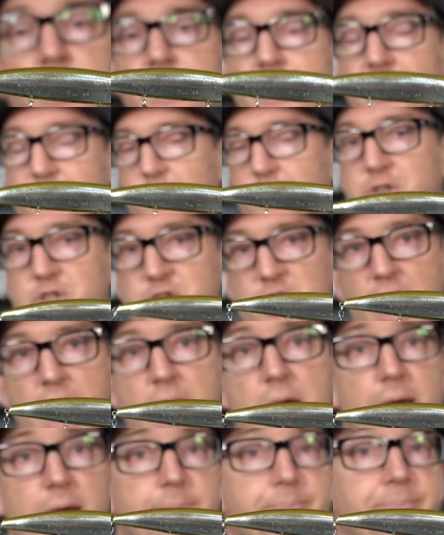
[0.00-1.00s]
gizzard
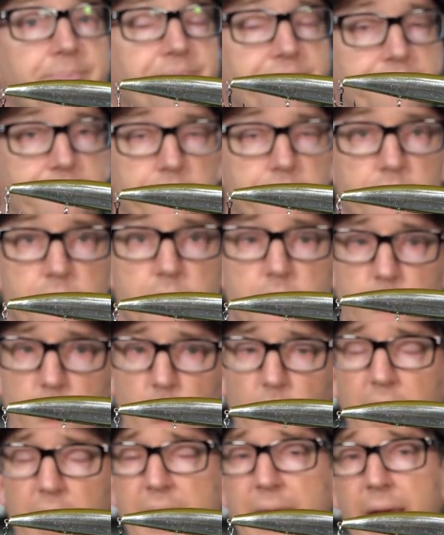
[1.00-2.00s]
shad,
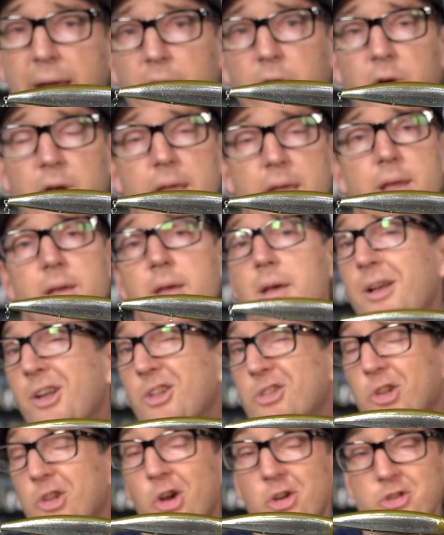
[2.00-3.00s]
herring,
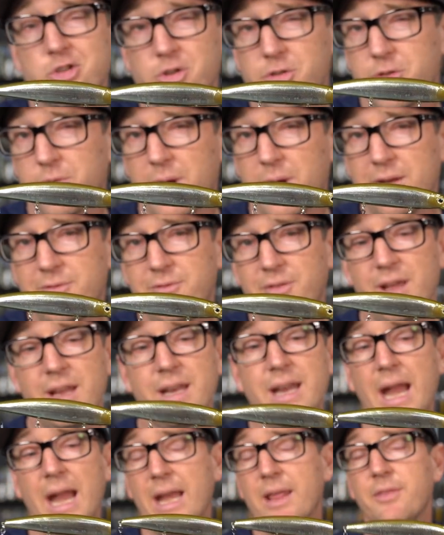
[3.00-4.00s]
larger
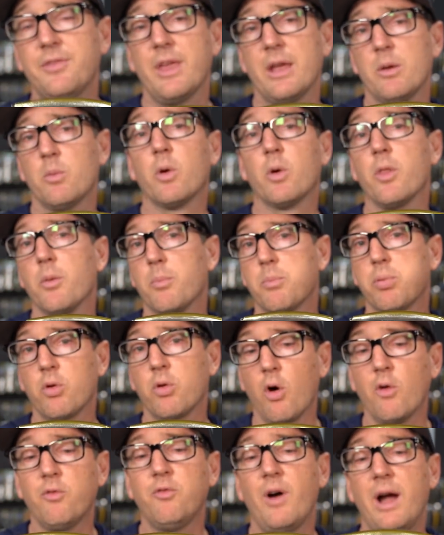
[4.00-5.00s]
threadfin, anything where the
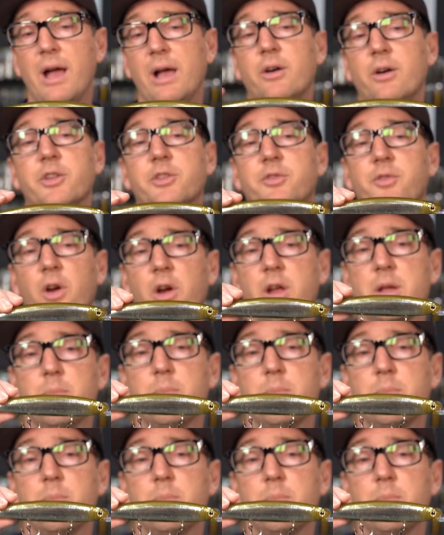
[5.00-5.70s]
profile is very